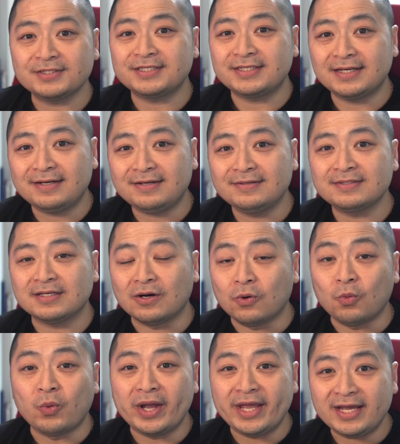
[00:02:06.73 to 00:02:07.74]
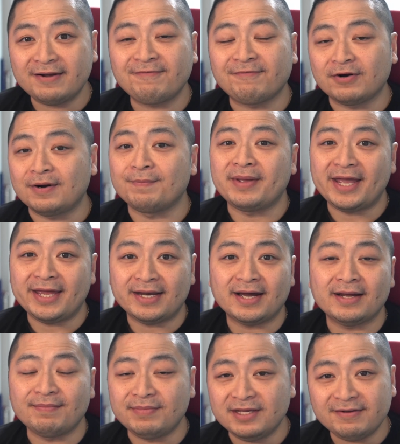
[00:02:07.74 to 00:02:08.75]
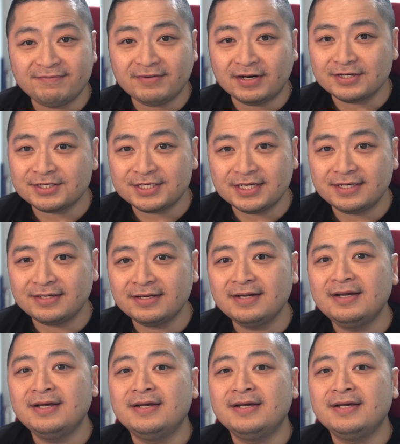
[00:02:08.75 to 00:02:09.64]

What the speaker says: cell's awake from NIB function,